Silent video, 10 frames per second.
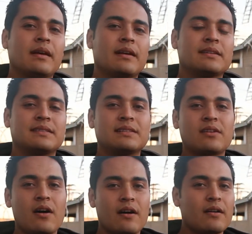because this
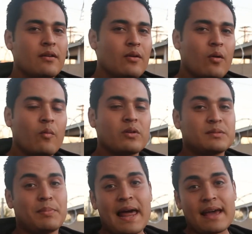car
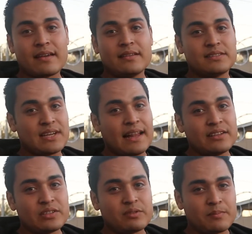was black. This
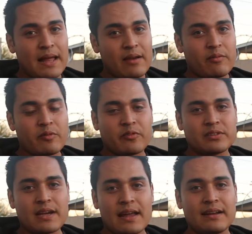Challenger was black when we
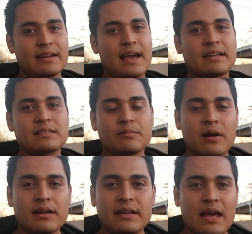first got it. It had some
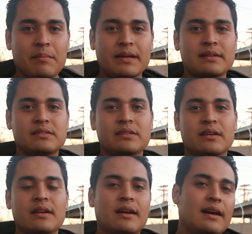body damage,
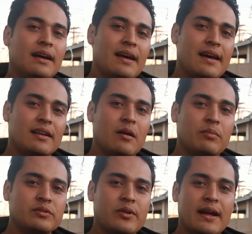had a
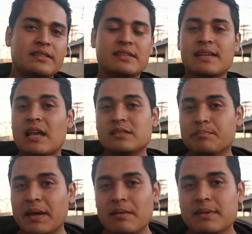couple of scratches, had some
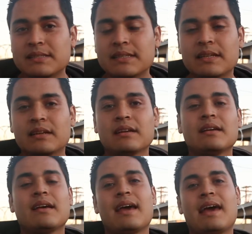paint missing,
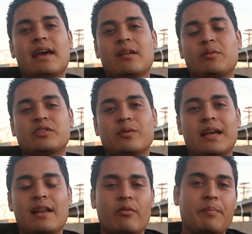and we just went
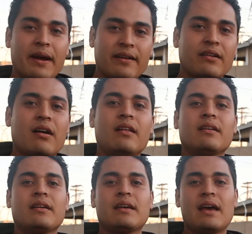ahead and repaired it all.
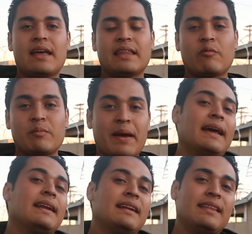And then we
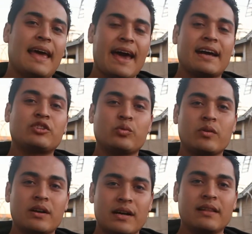painted it the actual
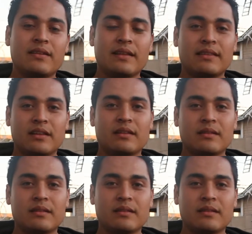color that